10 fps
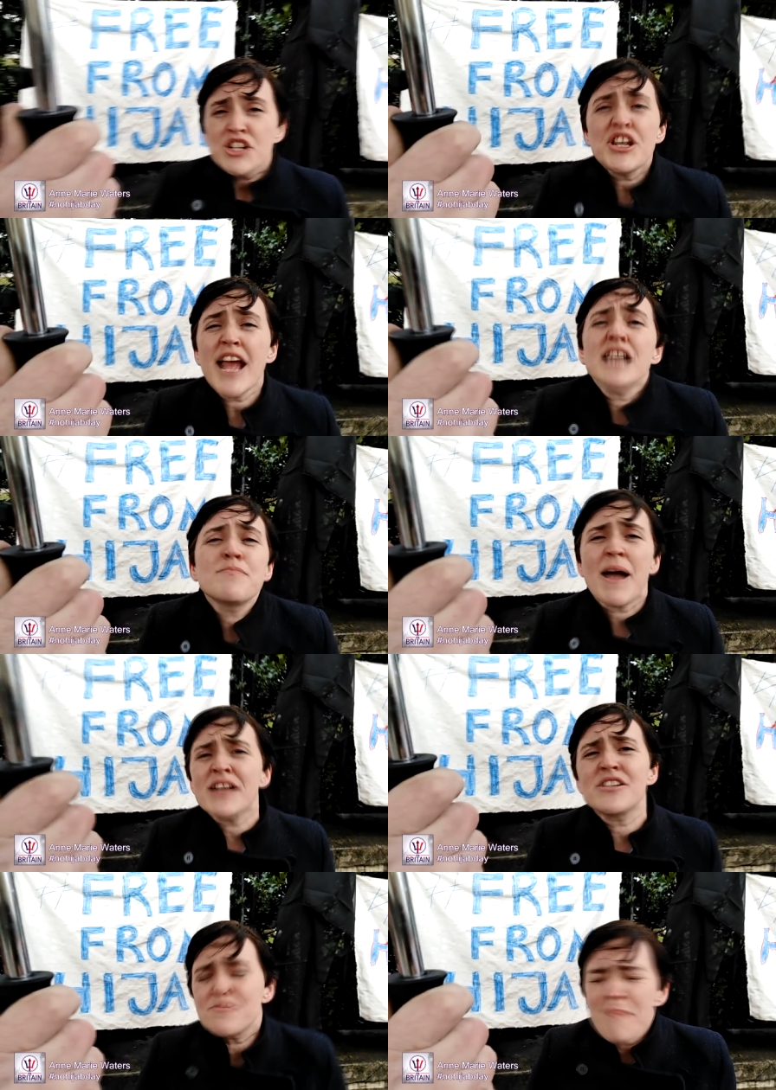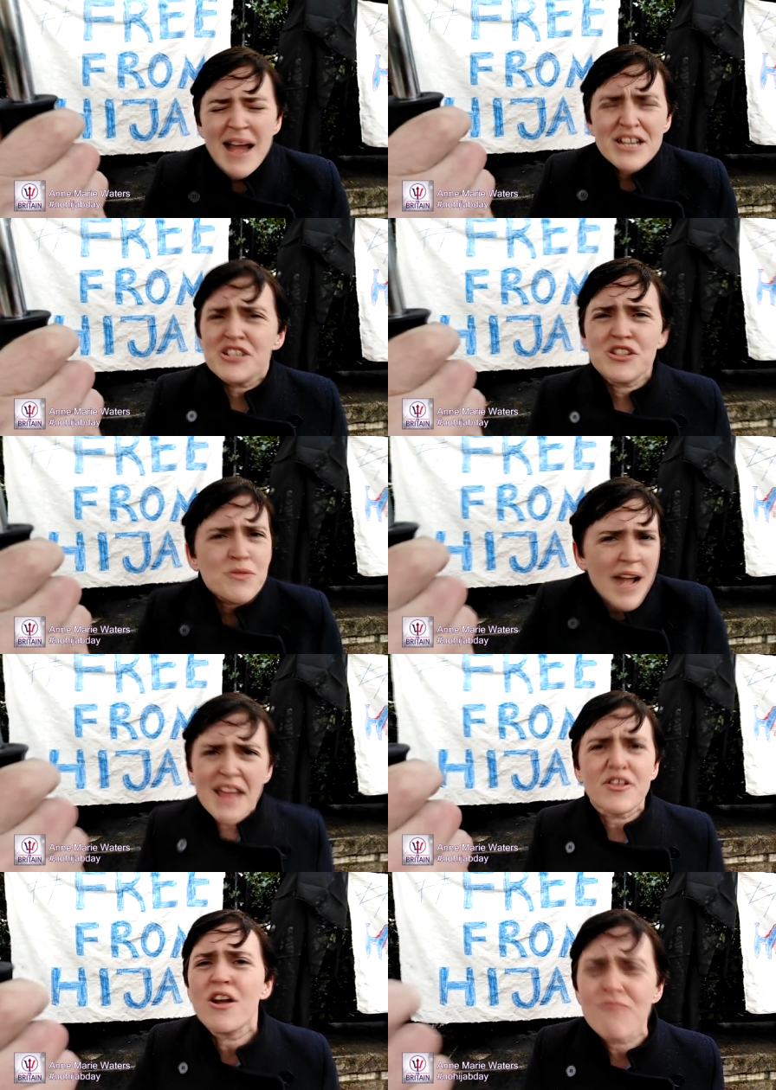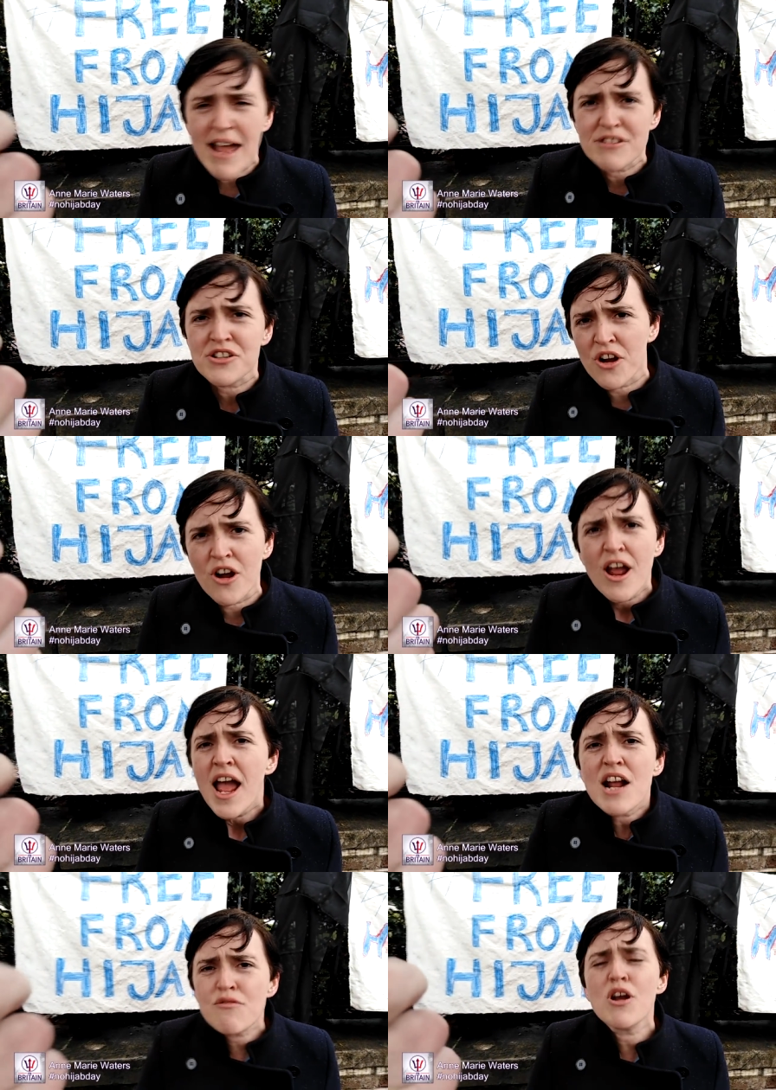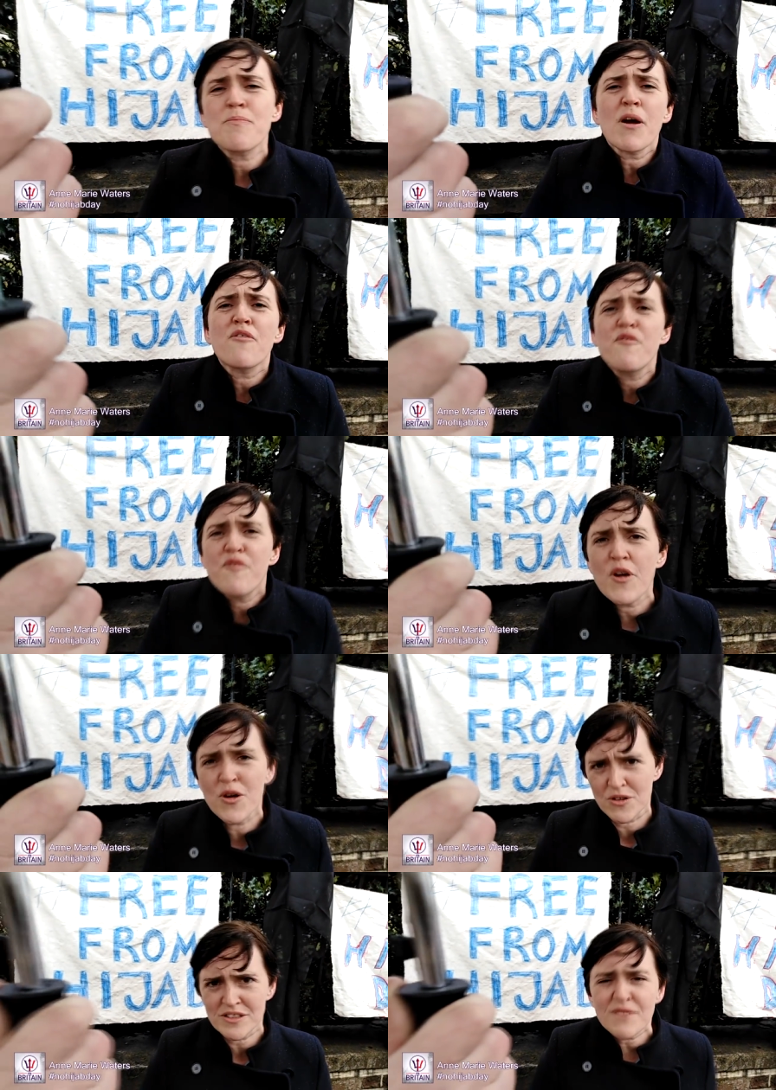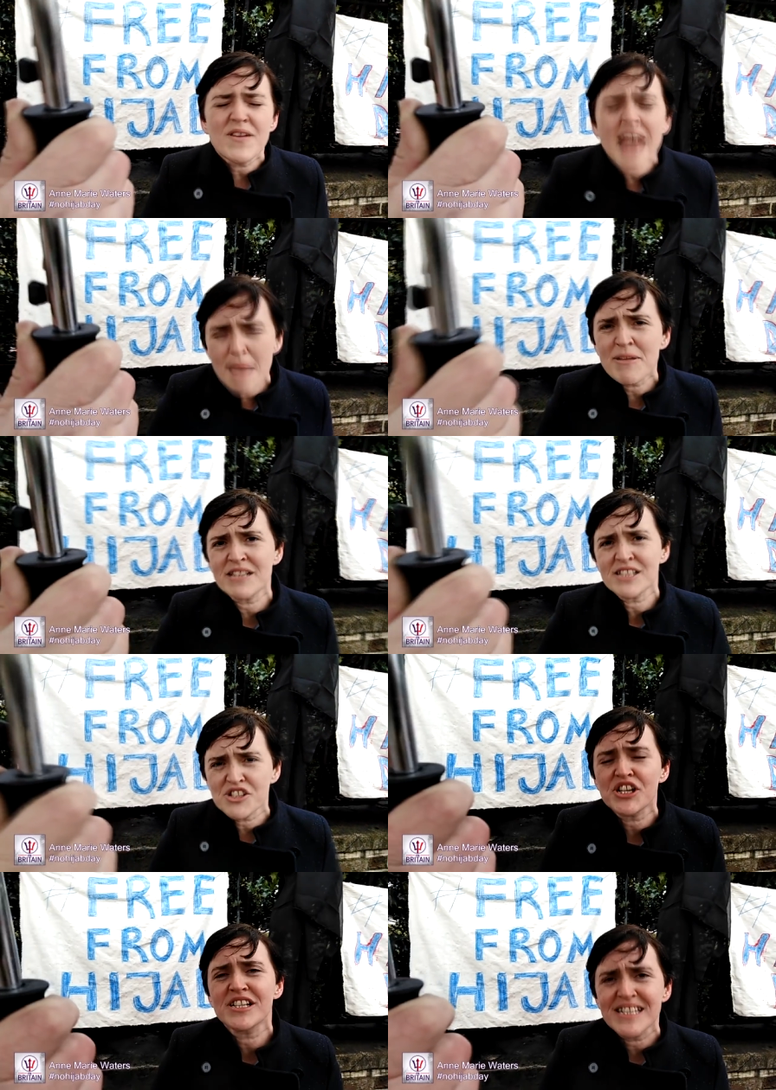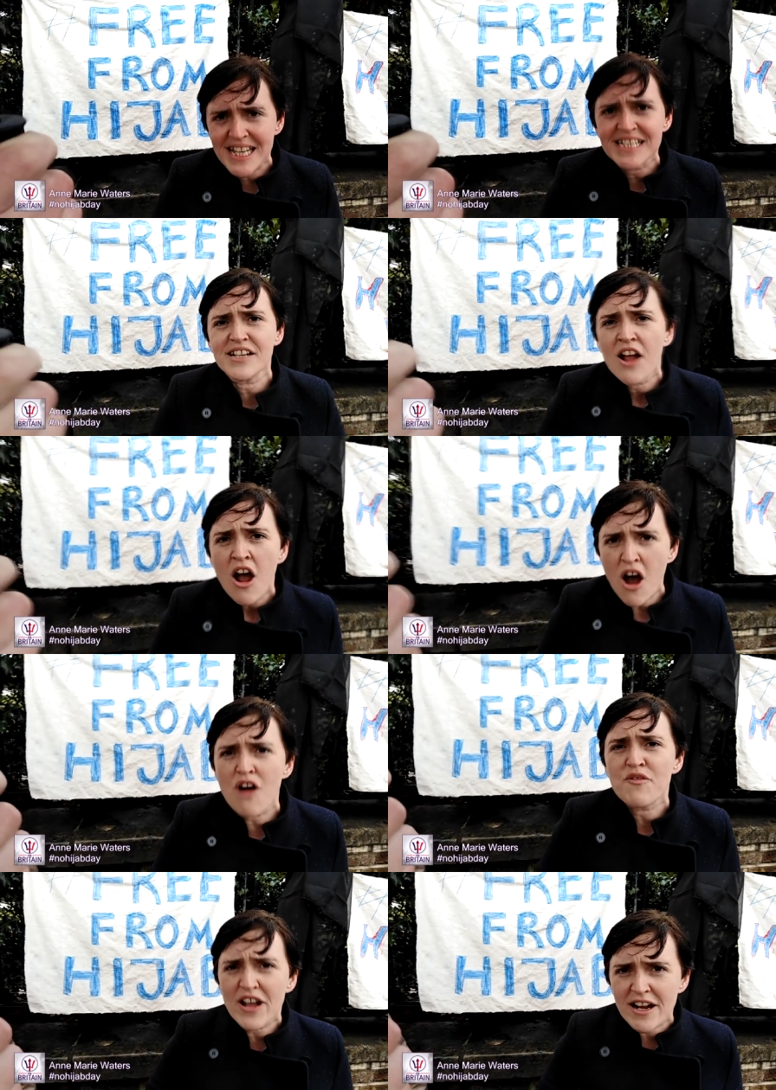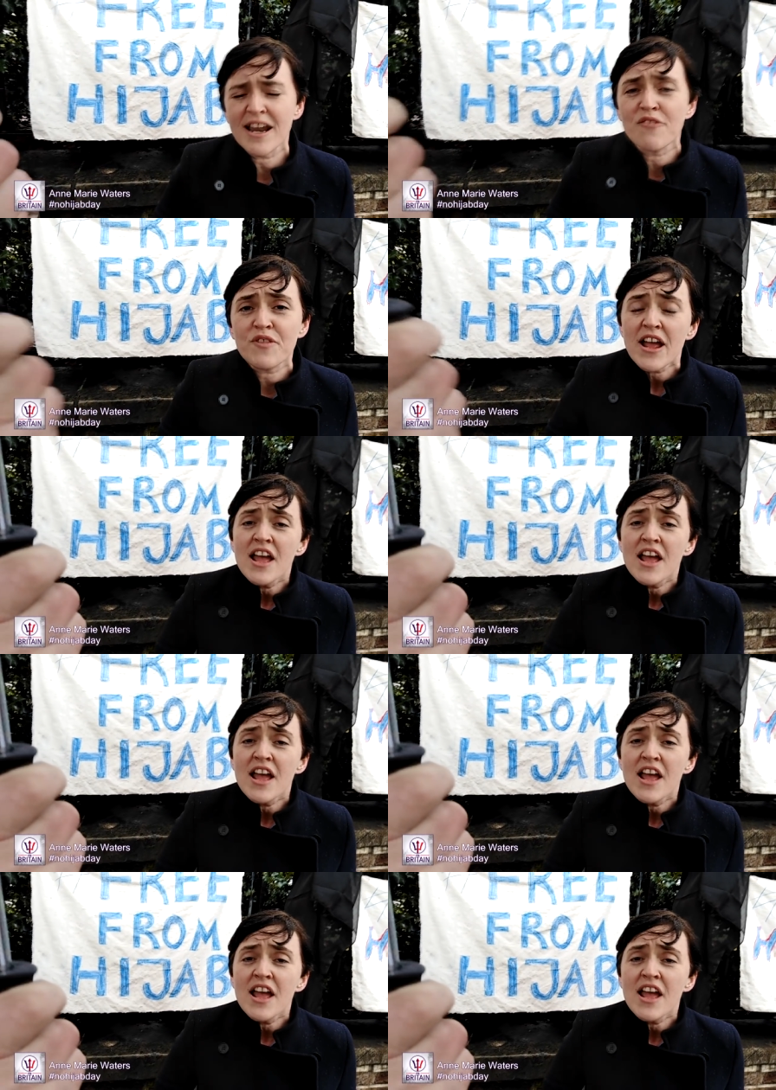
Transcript: She has managed to gather around her a group of fools, of lemmings that she is leading off a cliff.